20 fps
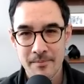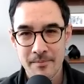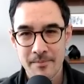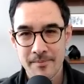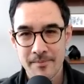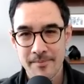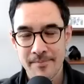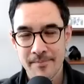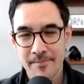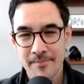
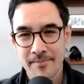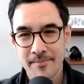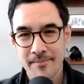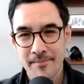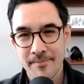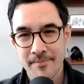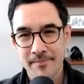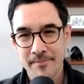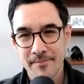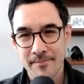
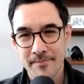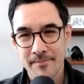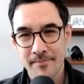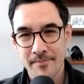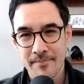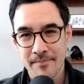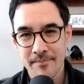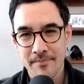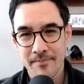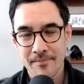
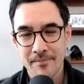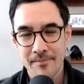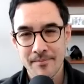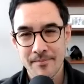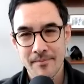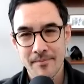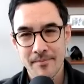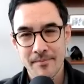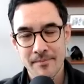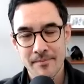
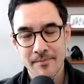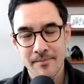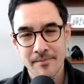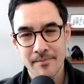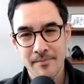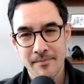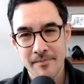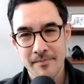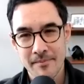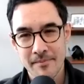
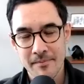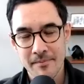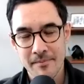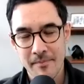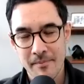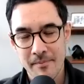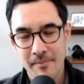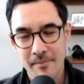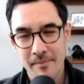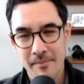
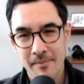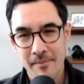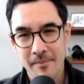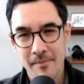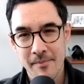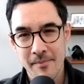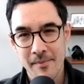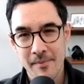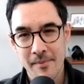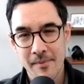
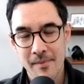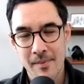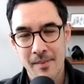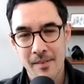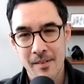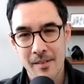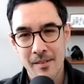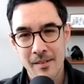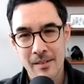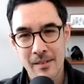
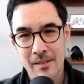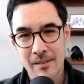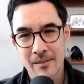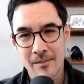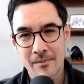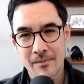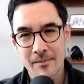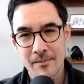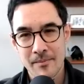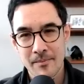
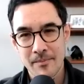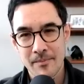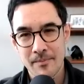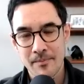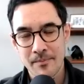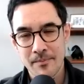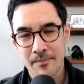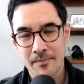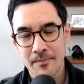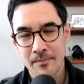
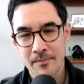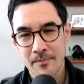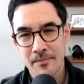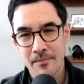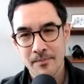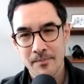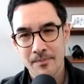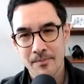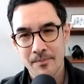(not speaking)